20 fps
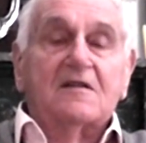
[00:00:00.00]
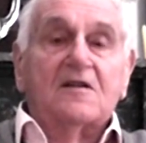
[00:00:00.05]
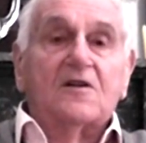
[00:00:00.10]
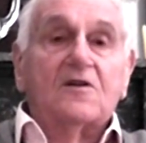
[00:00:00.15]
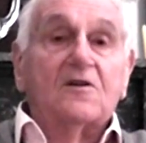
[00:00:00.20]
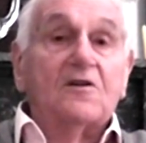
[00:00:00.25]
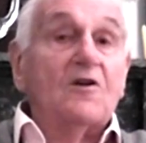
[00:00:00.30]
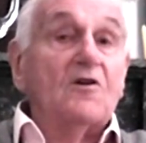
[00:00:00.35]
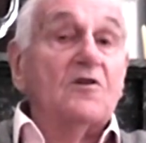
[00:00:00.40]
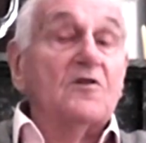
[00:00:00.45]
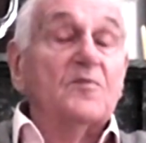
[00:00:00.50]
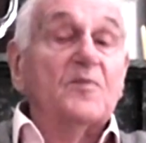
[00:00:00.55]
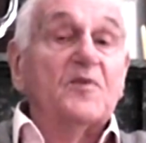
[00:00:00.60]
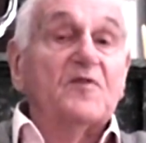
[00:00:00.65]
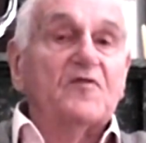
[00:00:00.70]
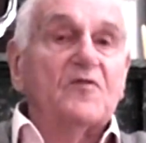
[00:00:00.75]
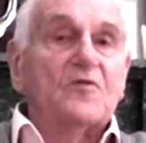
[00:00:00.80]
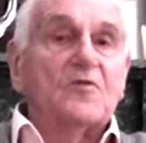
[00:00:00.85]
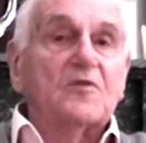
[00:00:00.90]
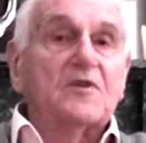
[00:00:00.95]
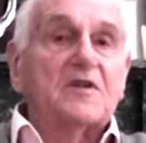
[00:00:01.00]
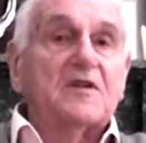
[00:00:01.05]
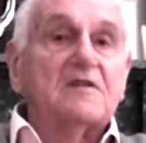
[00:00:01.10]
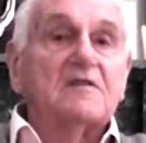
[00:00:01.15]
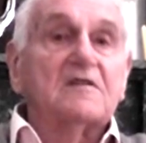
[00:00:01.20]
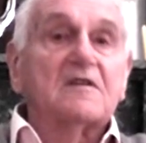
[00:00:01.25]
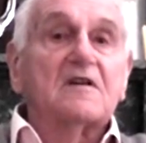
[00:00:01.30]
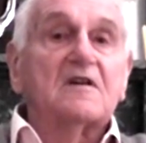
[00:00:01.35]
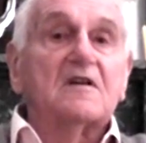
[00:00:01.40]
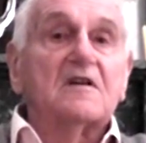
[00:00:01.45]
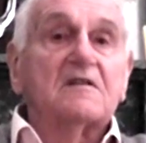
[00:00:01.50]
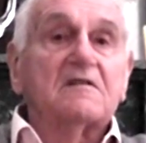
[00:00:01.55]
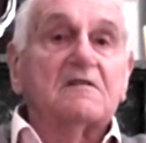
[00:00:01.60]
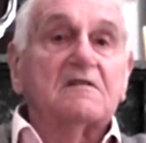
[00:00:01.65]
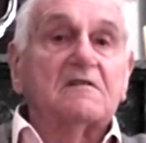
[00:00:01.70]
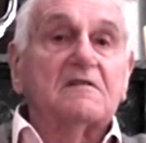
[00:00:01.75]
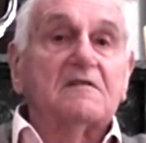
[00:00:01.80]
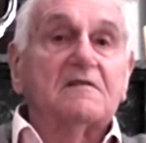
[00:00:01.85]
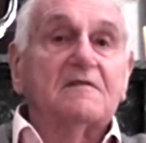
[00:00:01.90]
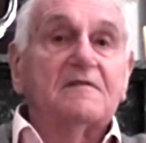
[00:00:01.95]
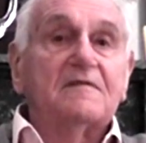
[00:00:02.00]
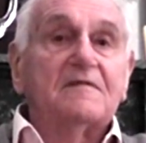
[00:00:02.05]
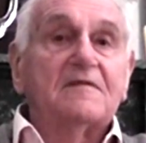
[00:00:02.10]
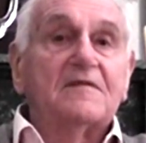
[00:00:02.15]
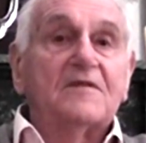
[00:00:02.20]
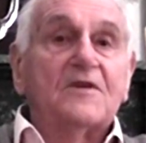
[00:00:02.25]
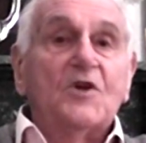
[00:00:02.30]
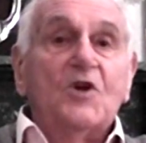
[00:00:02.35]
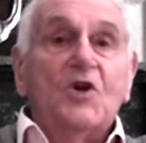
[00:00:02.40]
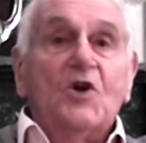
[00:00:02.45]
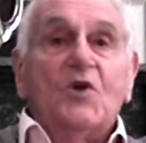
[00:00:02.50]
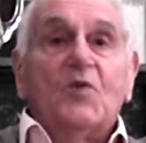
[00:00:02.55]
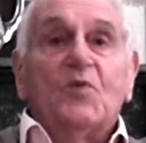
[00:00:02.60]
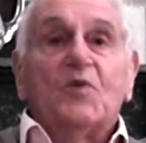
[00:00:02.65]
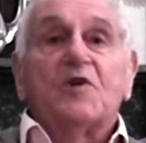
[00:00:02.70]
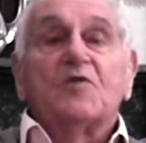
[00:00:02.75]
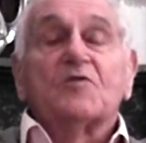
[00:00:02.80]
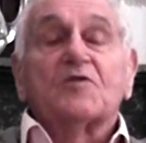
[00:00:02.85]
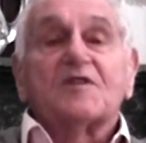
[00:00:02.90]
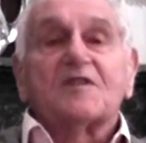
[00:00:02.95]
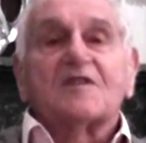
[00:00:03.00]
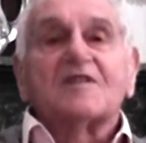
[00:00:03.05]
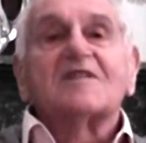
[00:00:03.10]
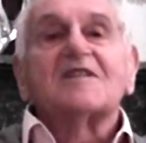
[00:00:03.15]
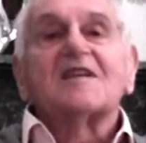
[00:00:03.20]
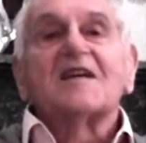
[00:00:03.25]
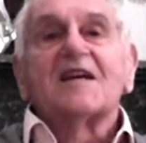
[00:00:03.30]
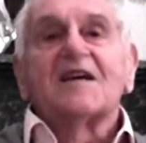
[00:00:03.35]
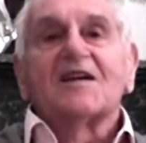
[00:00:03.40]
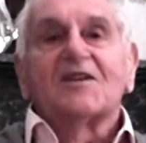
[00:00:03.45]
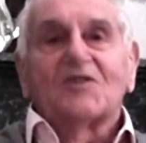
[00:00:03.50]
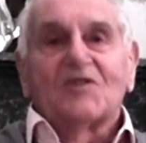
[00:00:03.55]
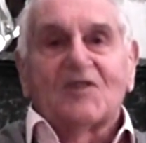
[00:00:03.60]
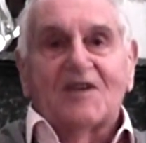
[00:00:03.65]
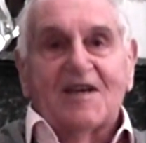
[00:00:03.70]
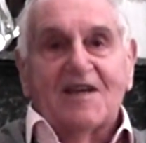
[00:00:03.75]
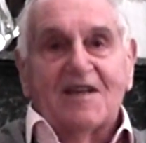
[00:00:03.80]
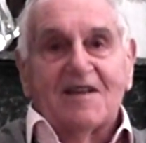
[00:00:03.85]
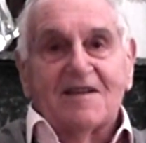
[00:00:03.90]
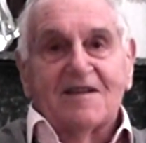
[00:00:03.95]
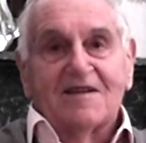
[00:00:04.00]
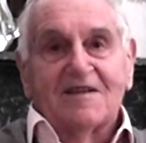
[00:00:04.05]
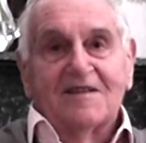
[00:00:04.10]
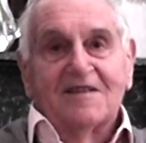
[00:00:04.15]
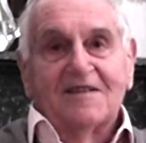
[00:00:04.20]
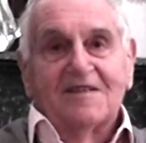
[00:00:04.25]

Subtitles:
long before kindergarten. We used to sing it together.